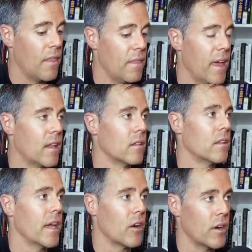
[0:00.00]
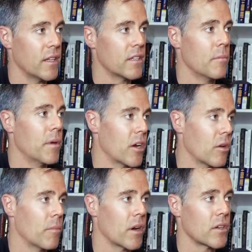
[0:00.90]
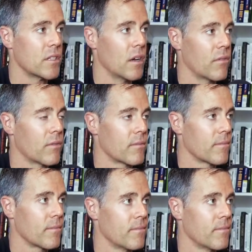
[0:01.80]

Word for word: and then layer it into the bigger and bigger stuff. Mm-hmm.